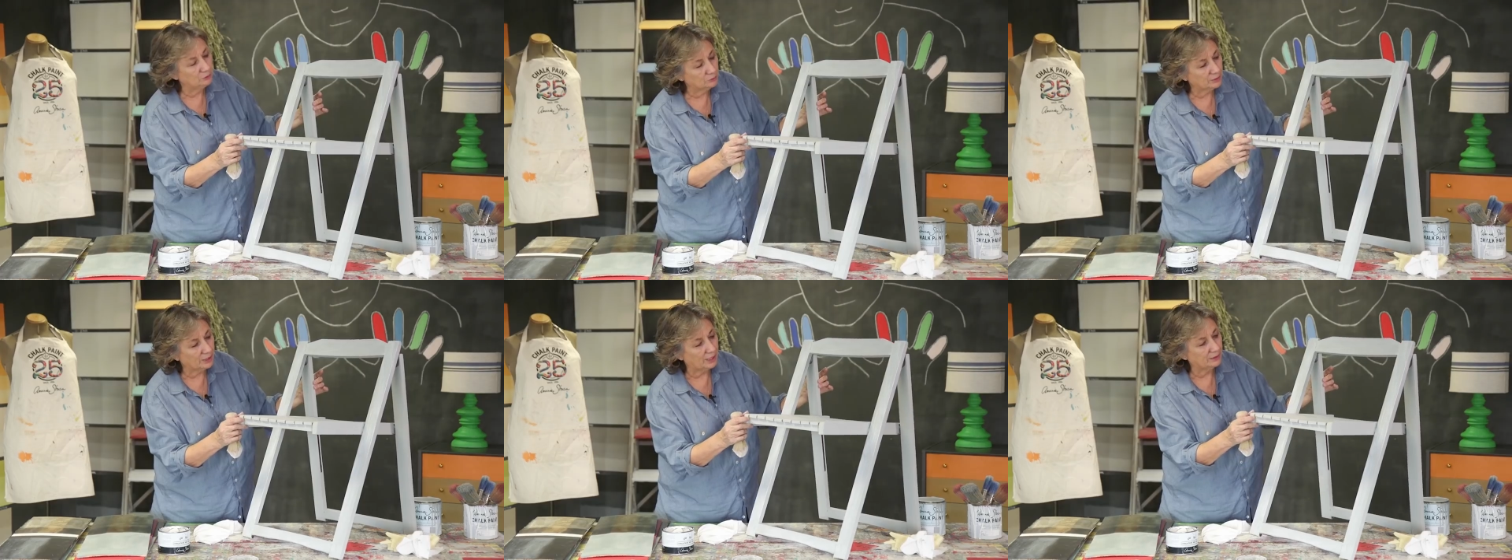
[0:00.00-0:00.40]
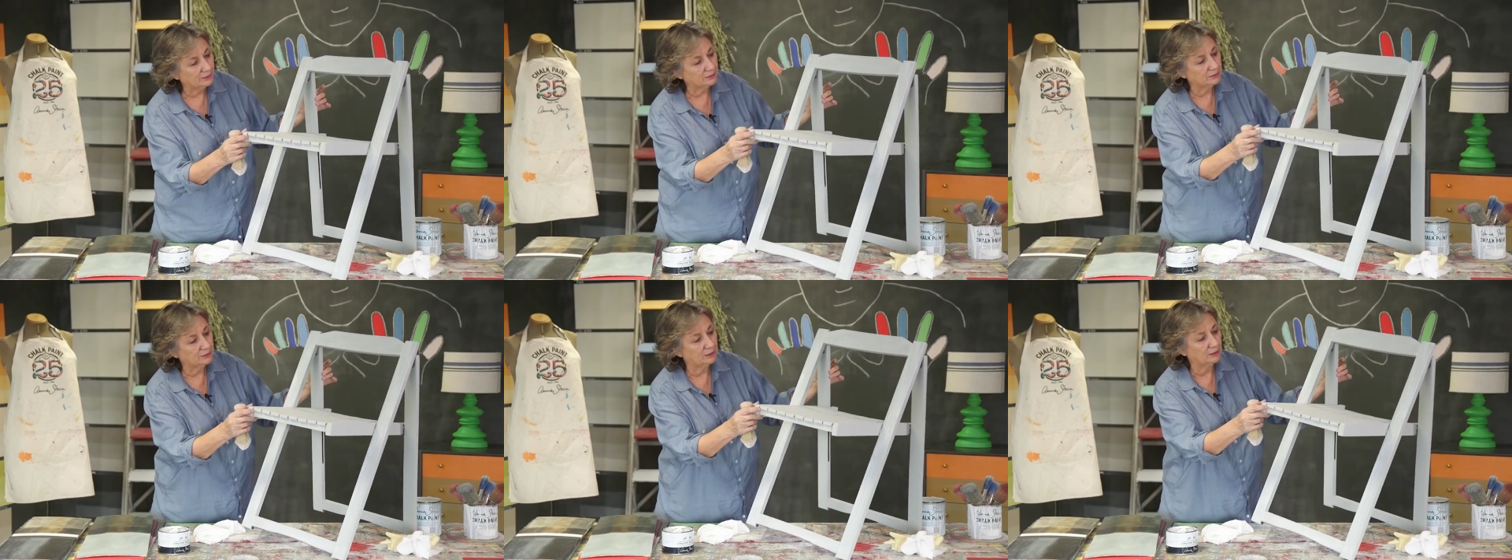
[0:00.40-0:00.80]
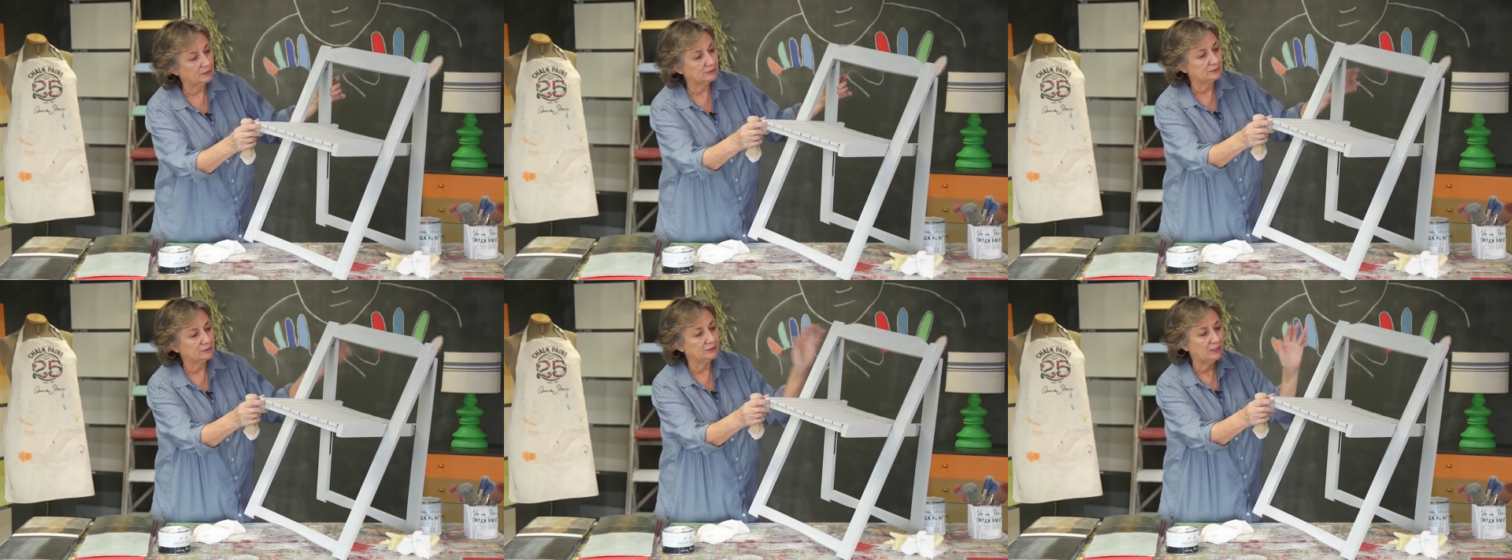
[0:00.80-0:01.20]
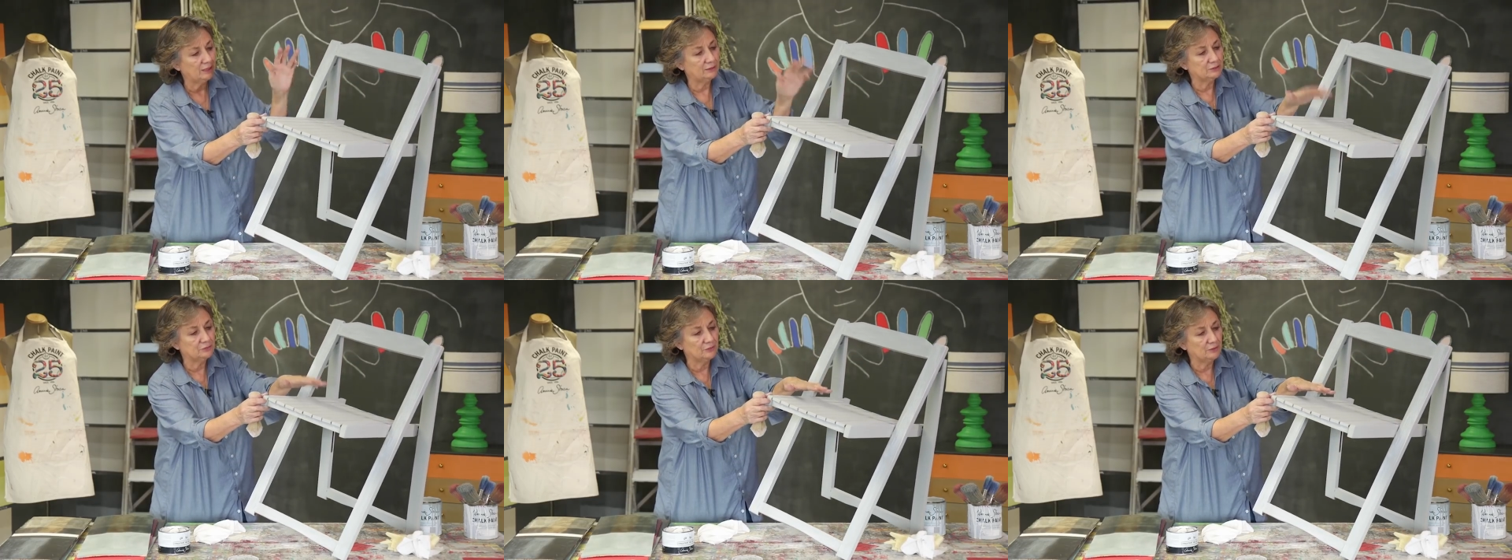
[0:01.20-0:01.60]
look and the colour. So
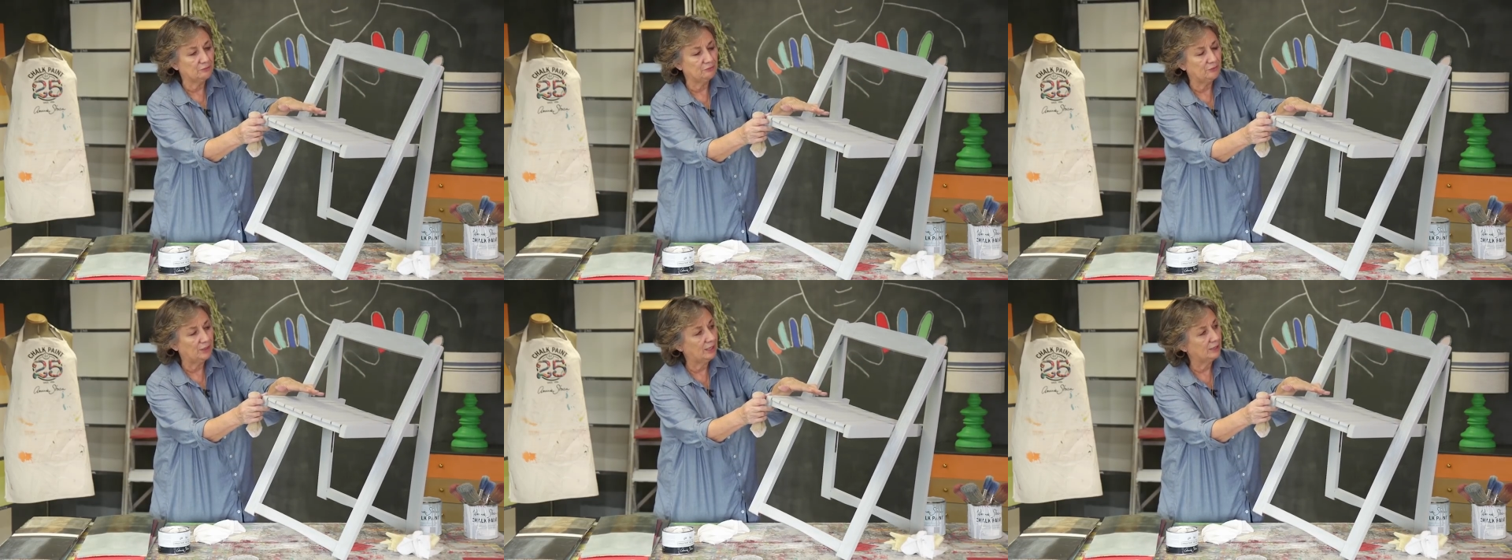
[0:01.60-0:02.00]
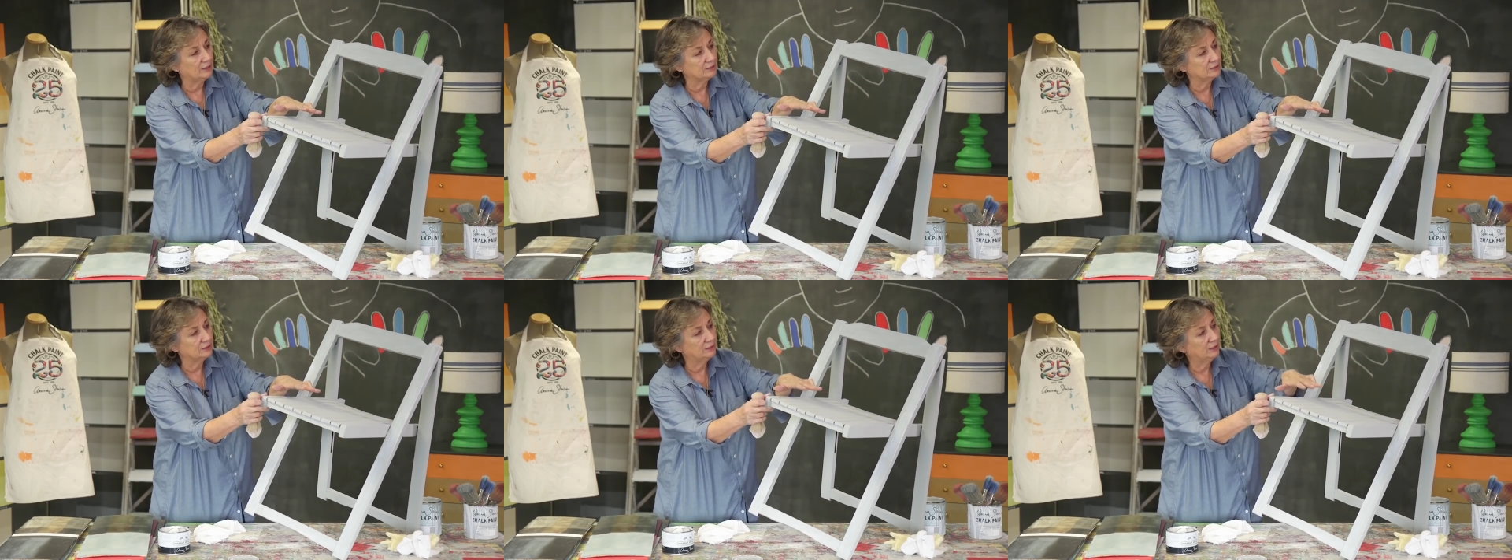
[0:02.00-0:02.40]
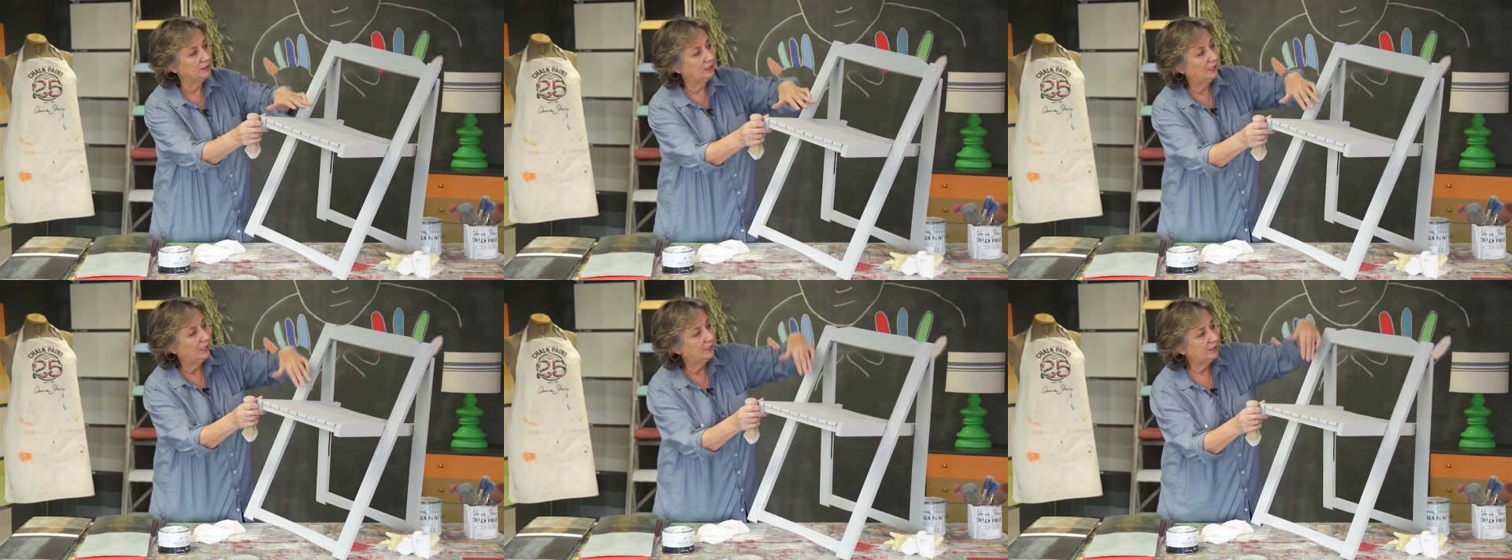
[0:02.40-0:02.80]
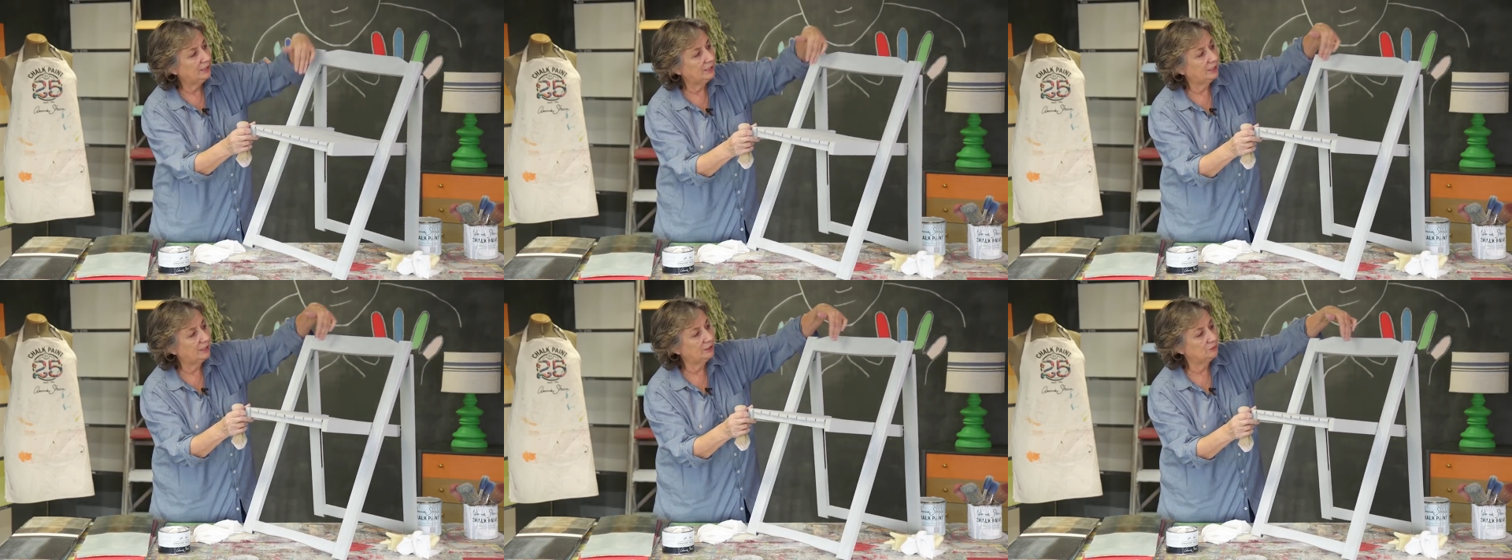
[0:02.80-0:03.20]
there it's very flat, and
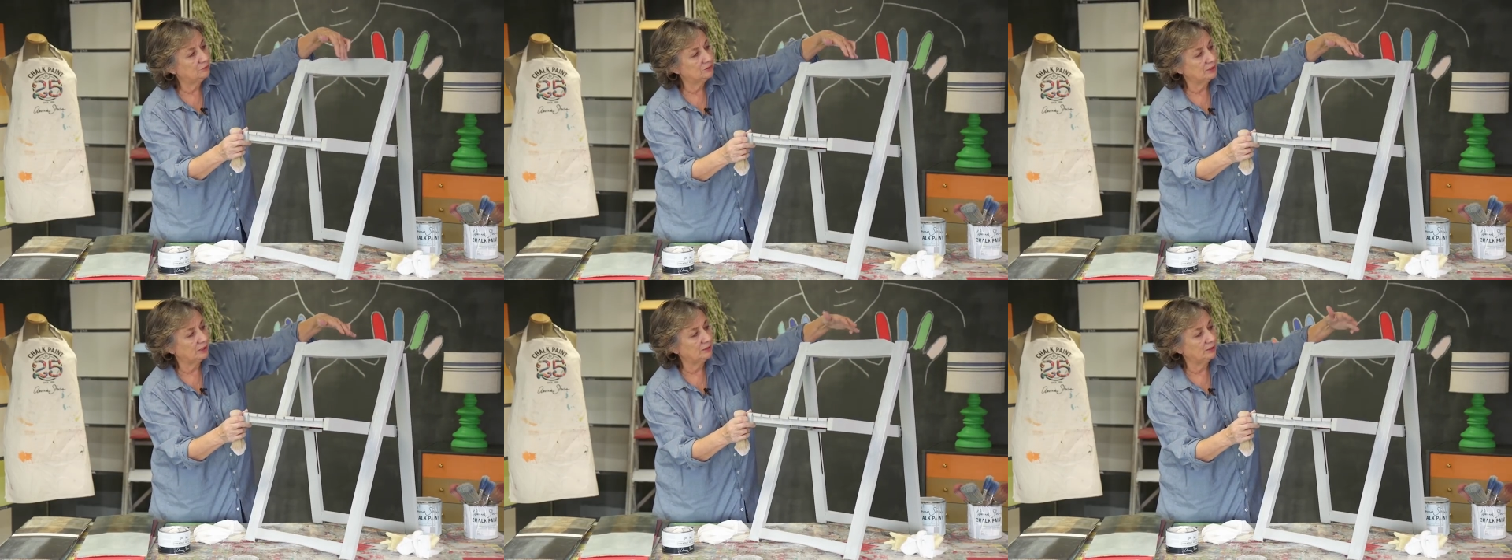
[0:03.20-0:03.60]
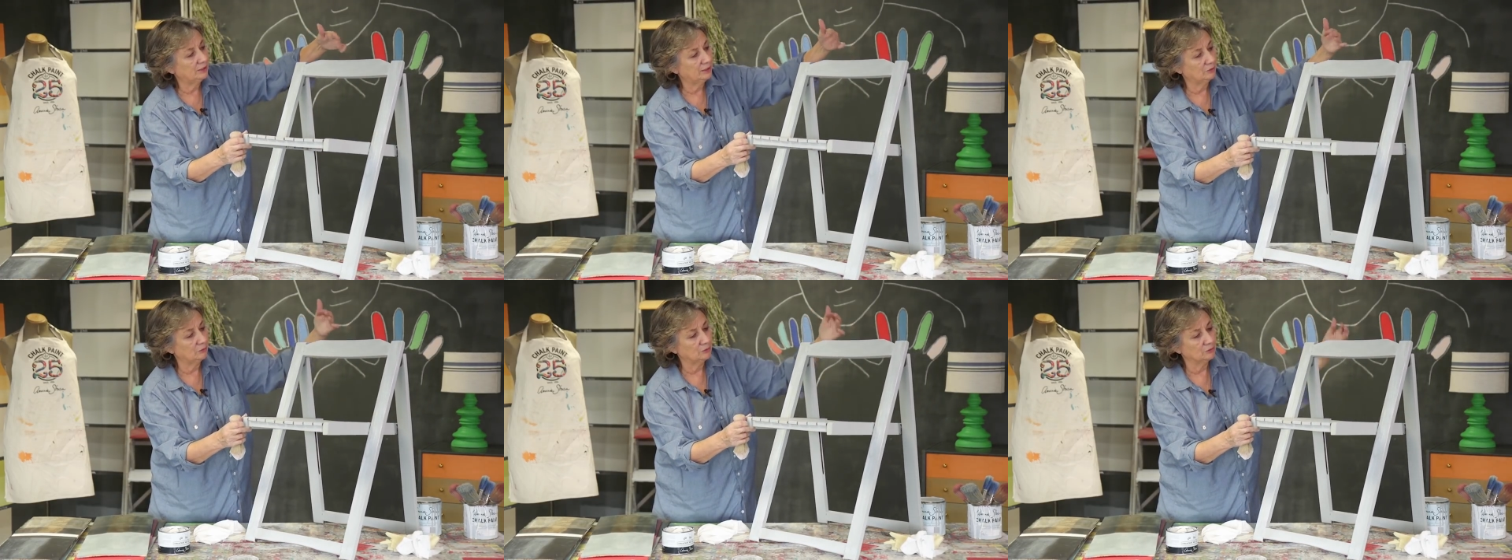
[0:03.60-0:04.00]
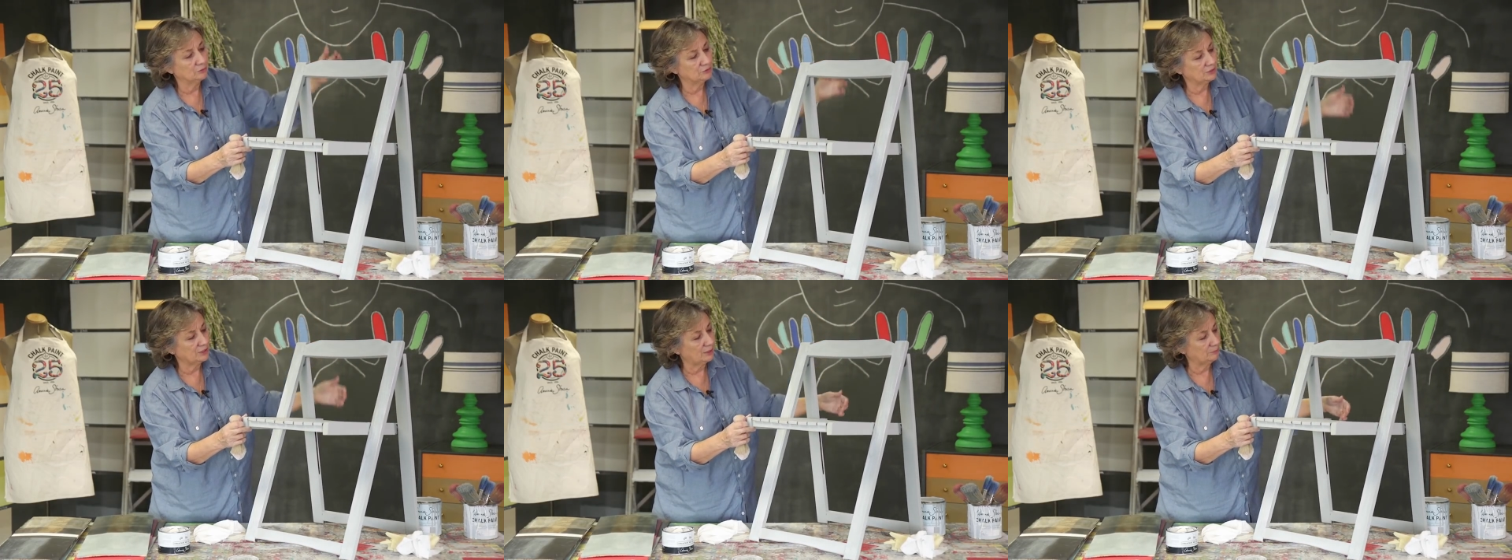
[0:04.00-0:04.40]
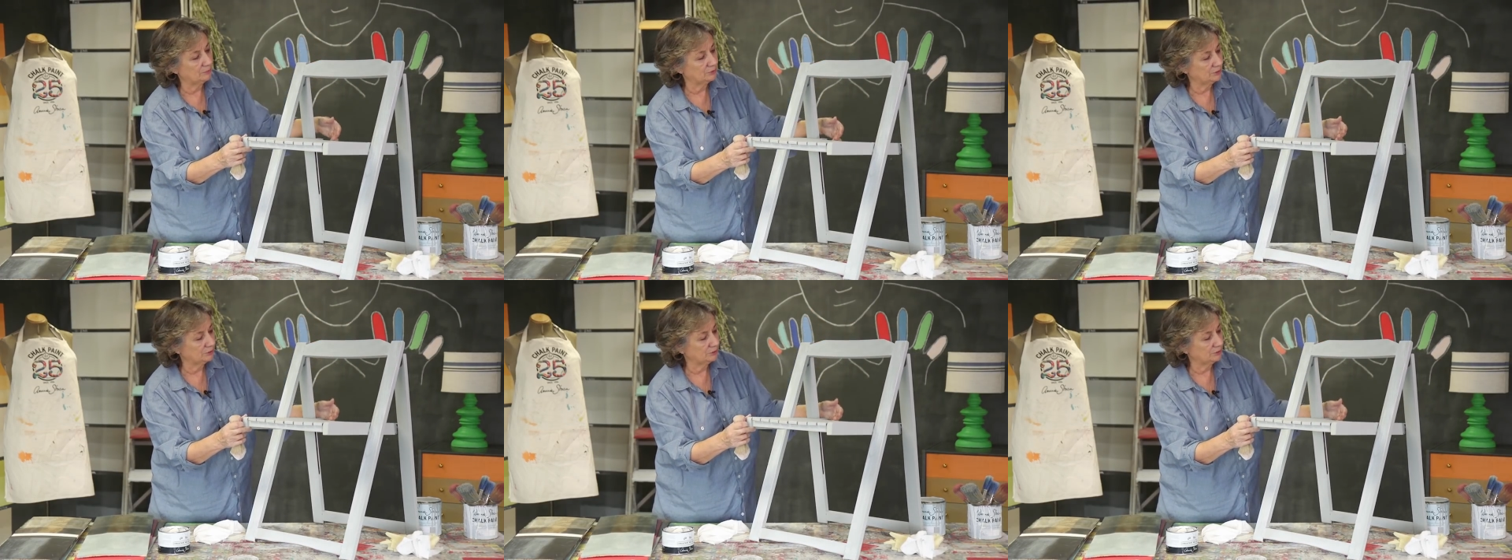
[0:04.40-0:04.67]
here you've suddenly got a lot of depth